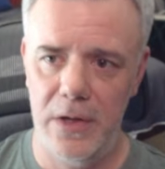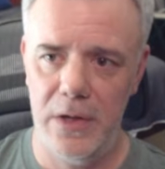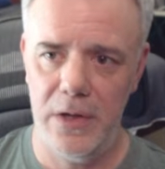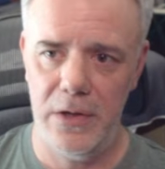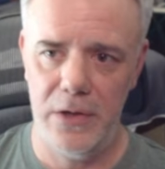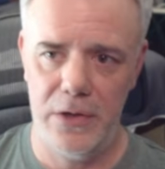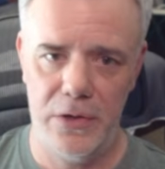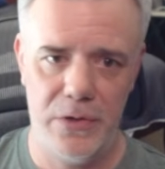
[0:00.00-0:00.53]

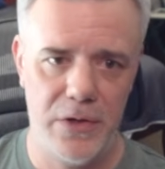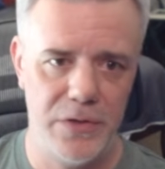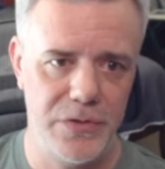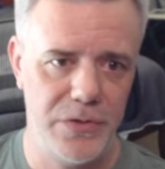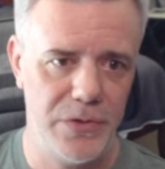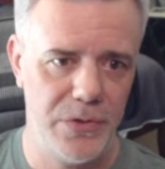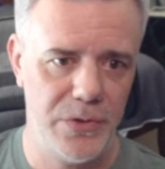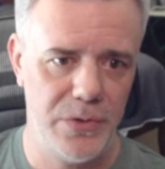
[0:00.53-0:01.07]
You can
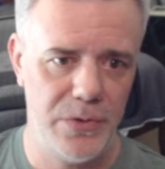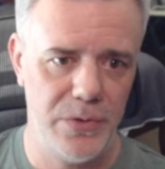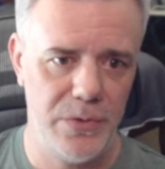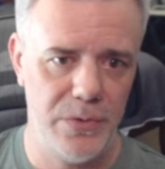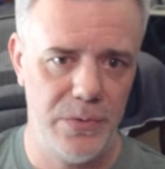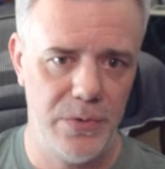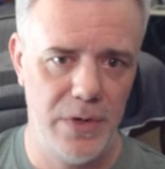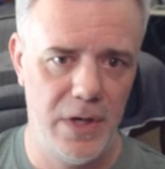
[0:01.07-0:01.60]

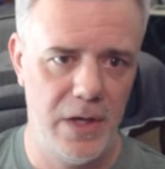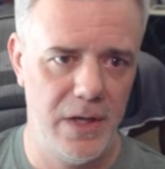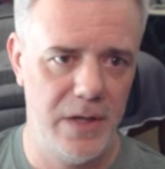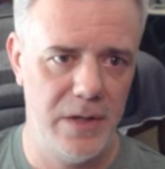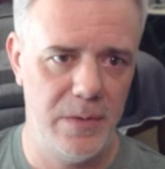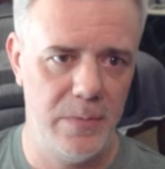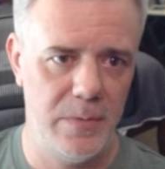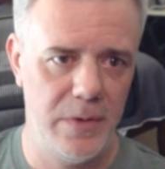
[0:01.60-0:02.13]
also
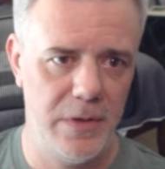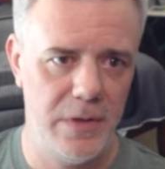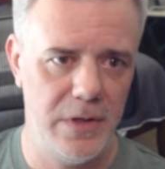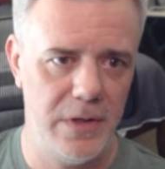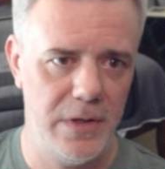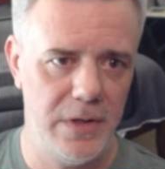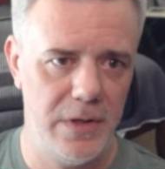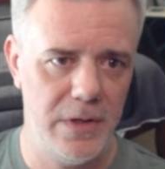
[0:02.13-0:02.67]
name
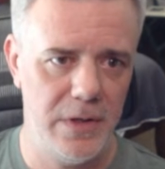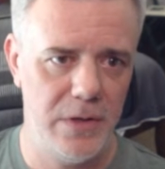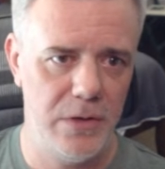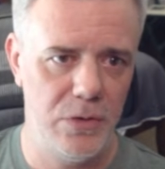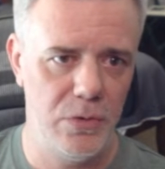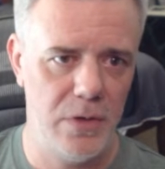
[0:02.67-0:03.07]
the